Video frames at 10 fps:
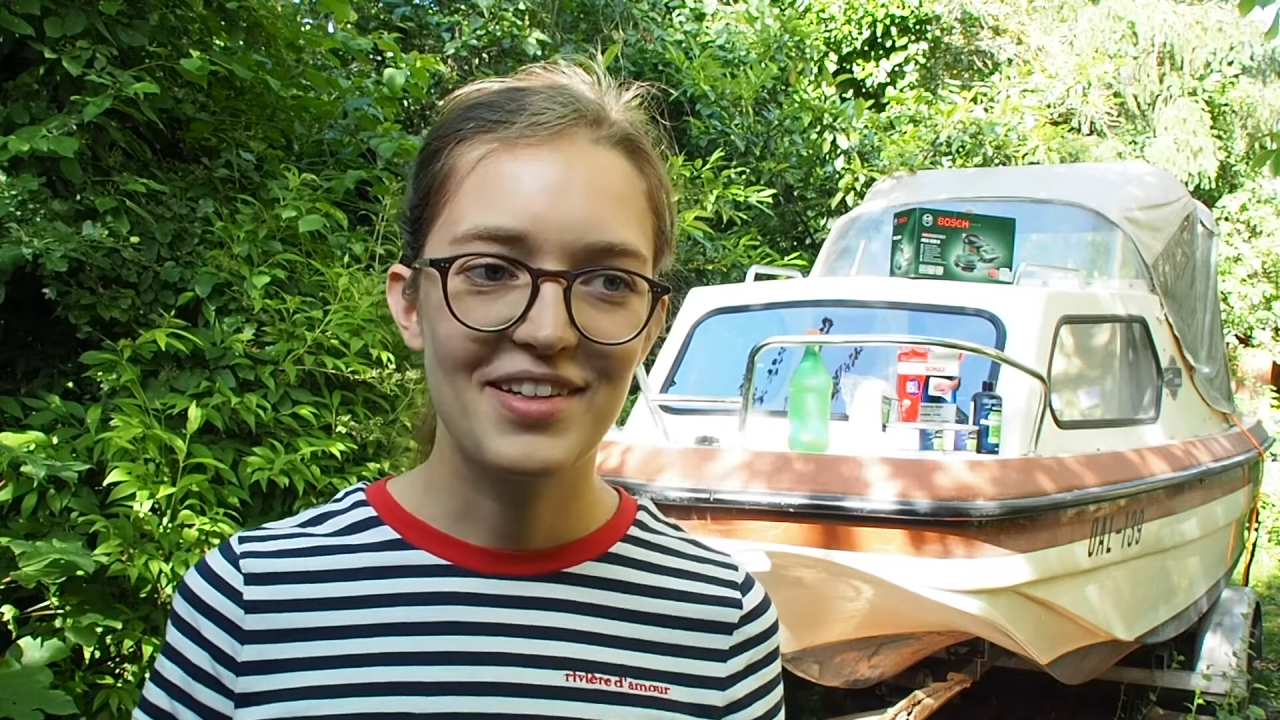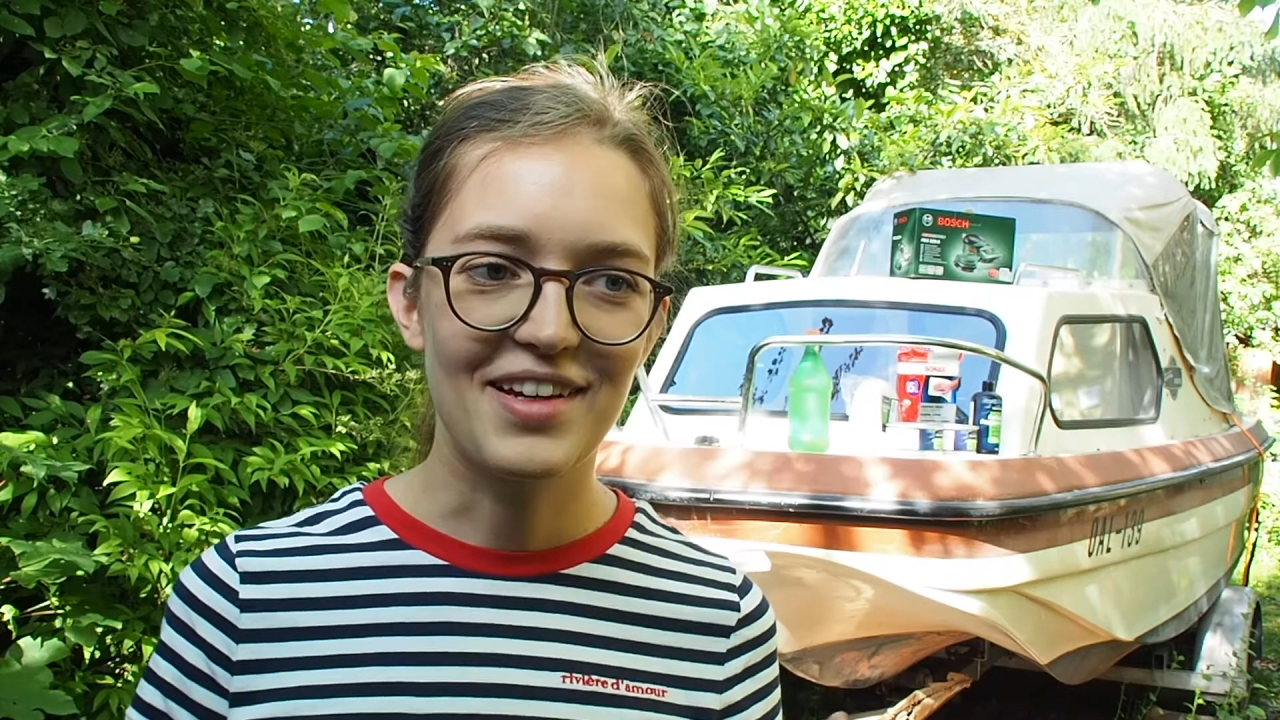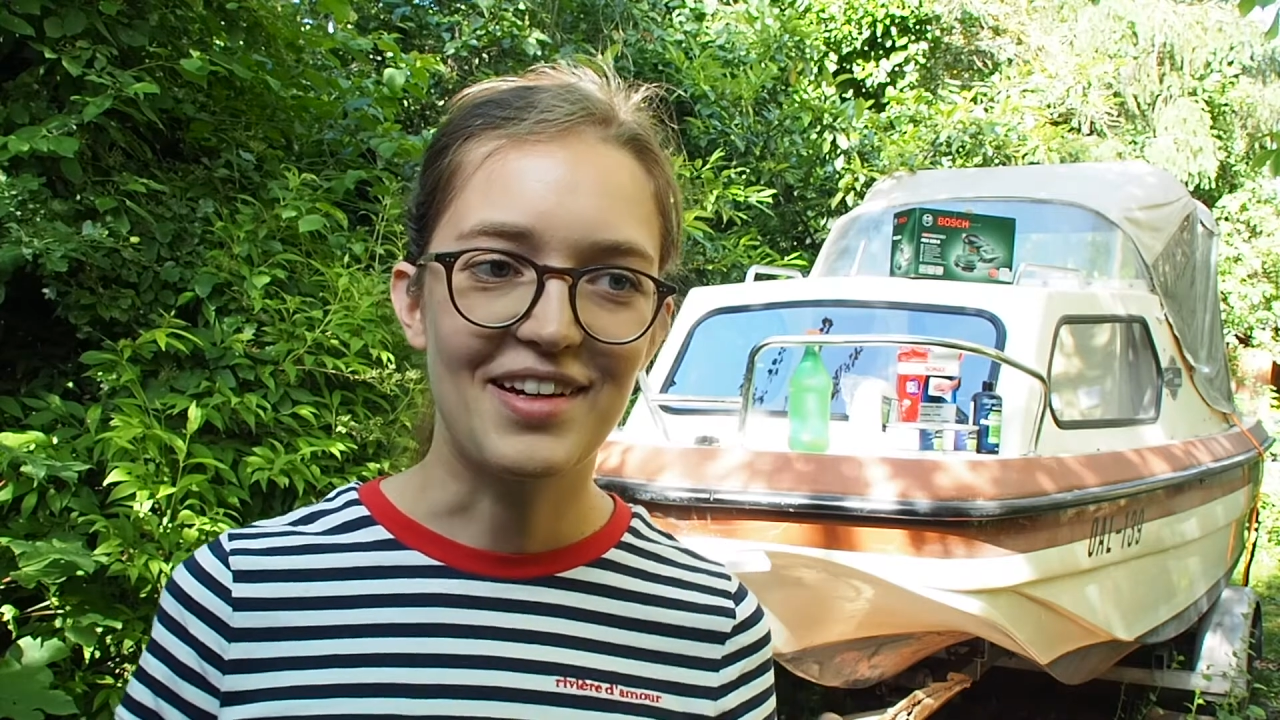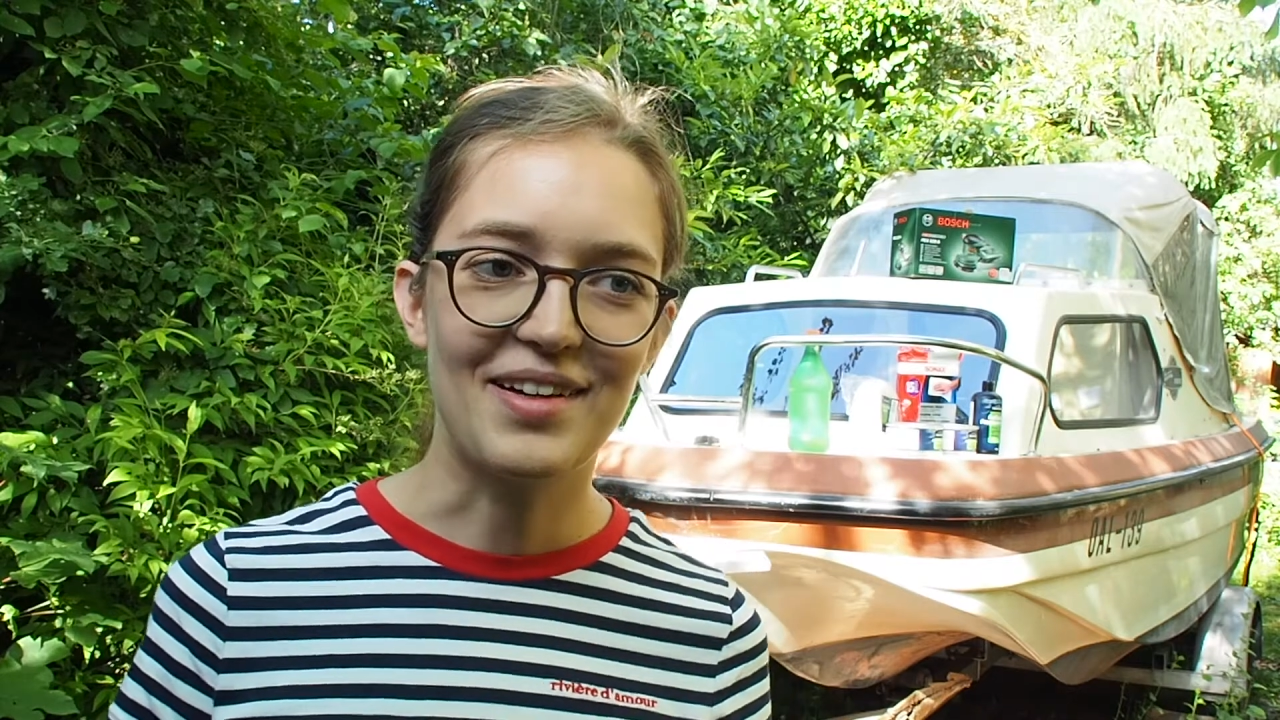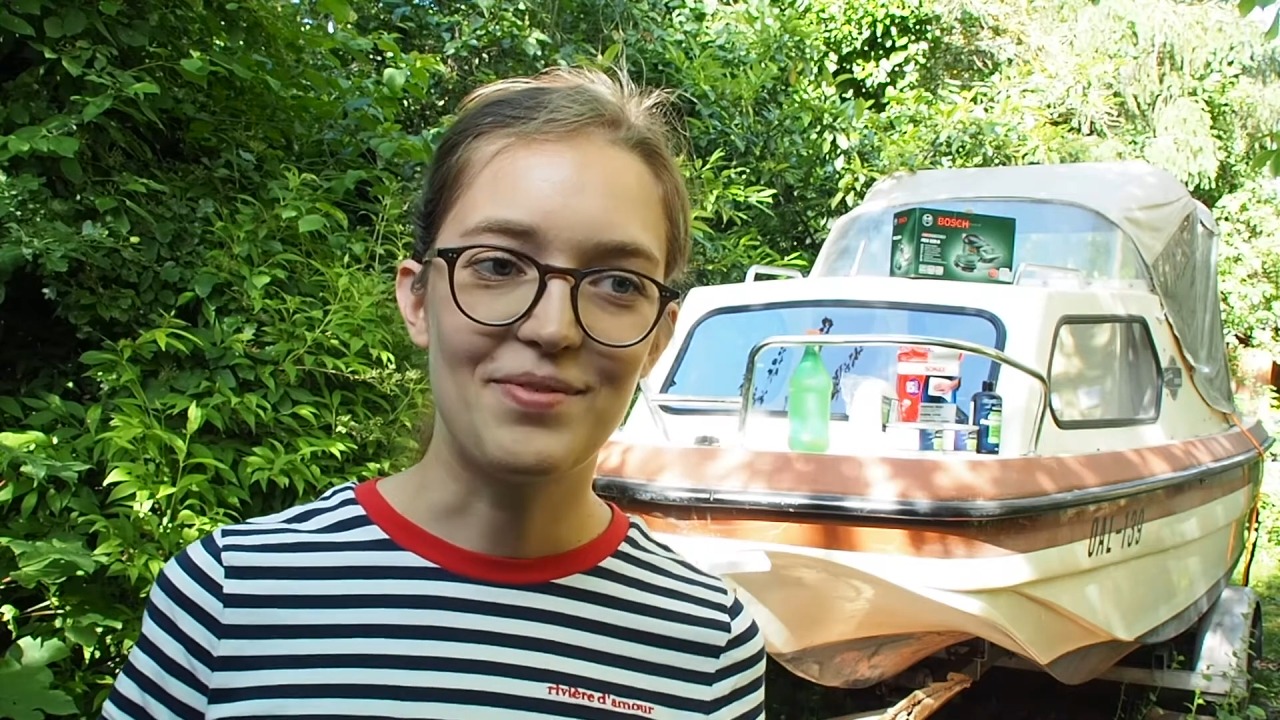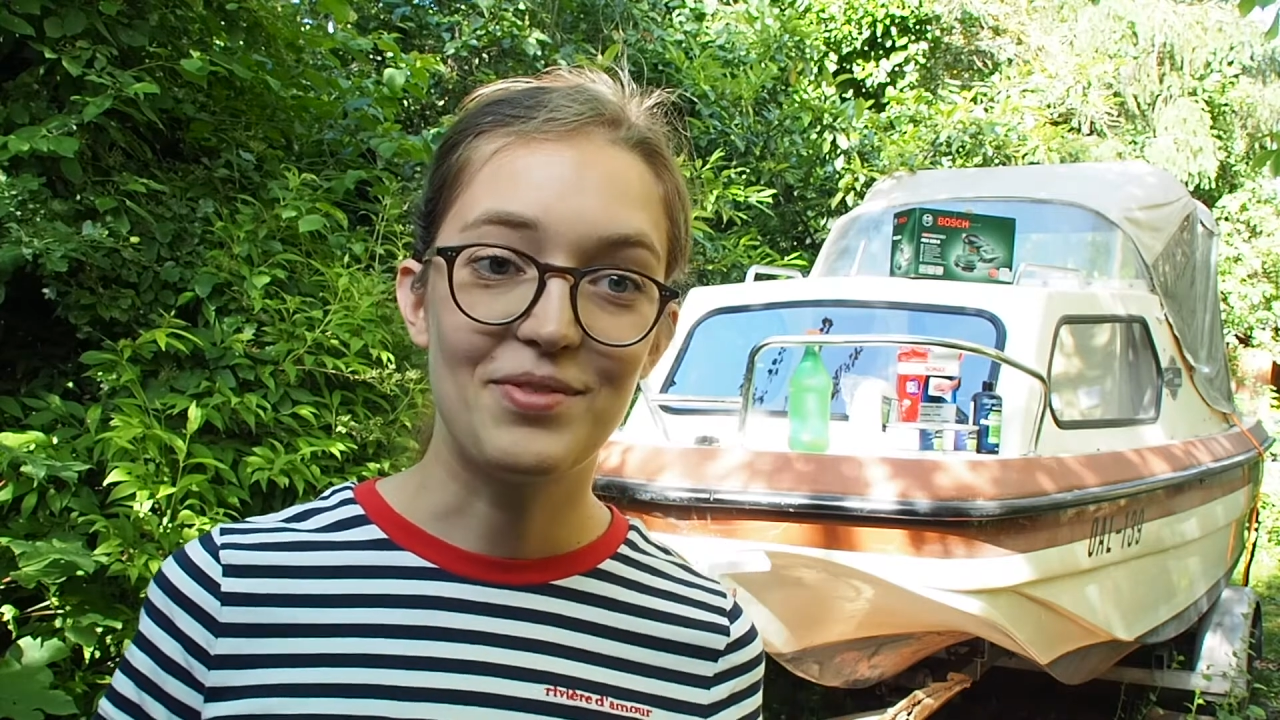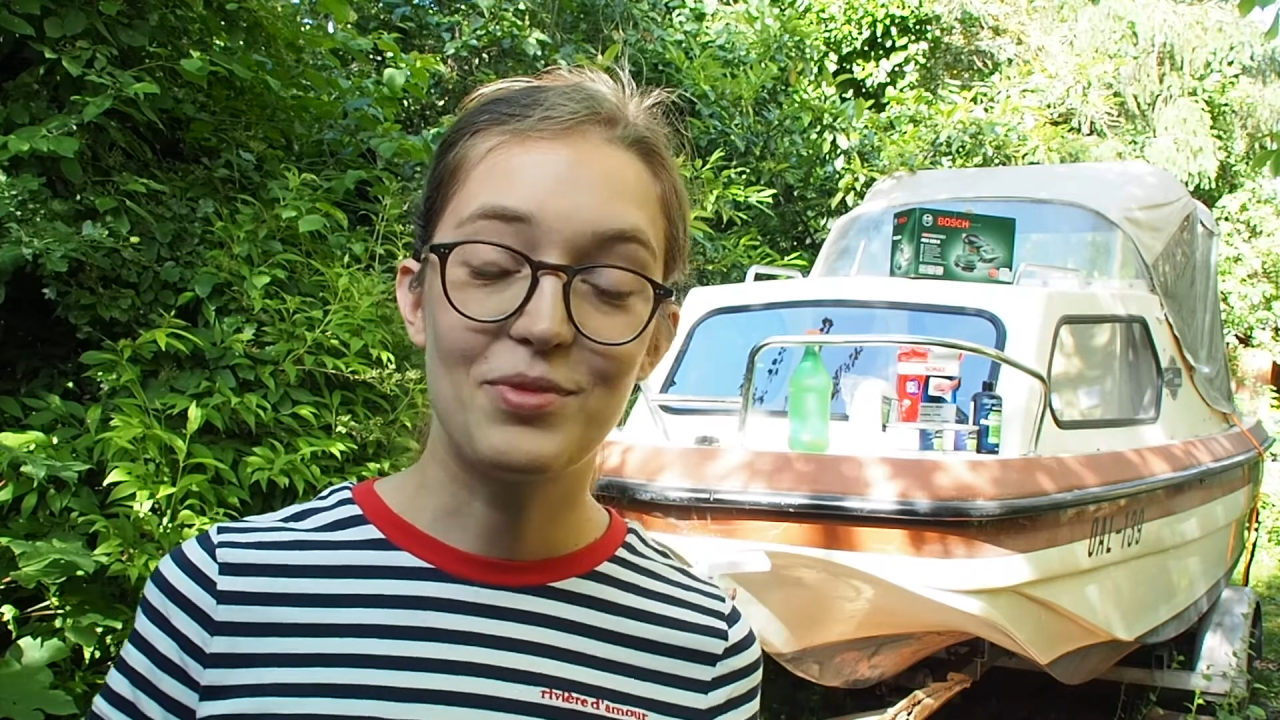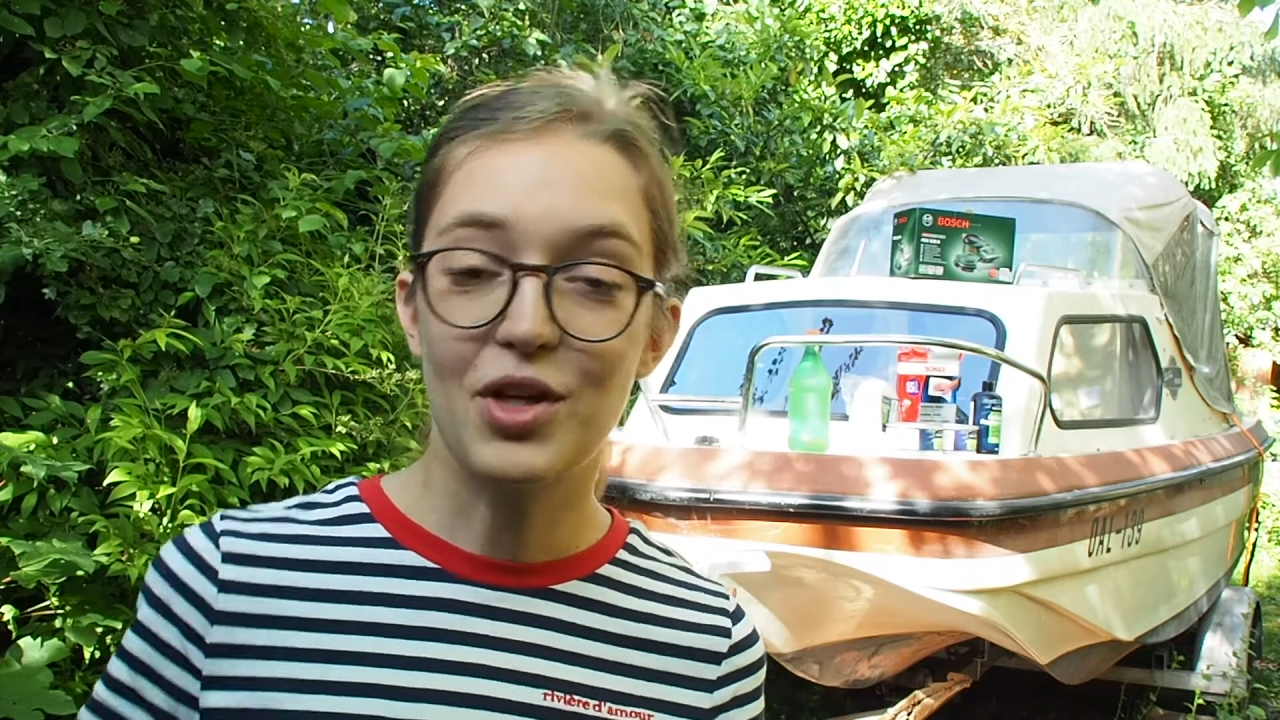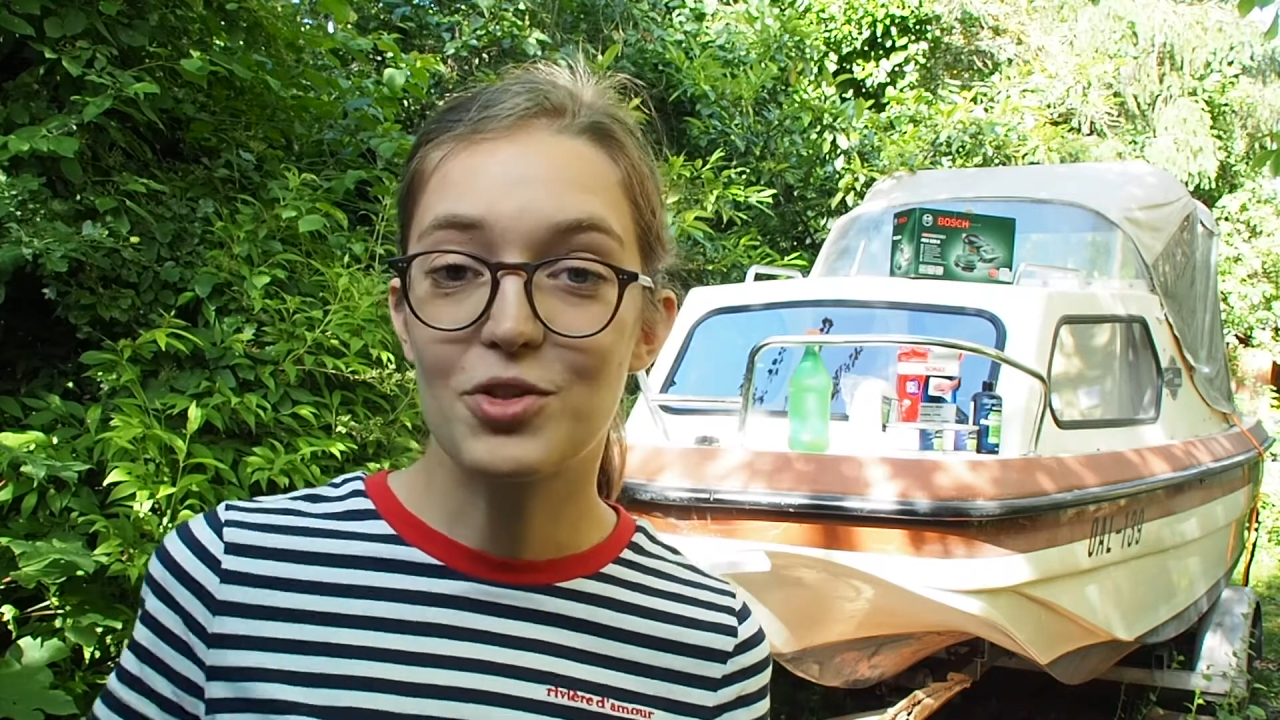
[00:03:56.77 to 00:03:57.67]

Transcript: not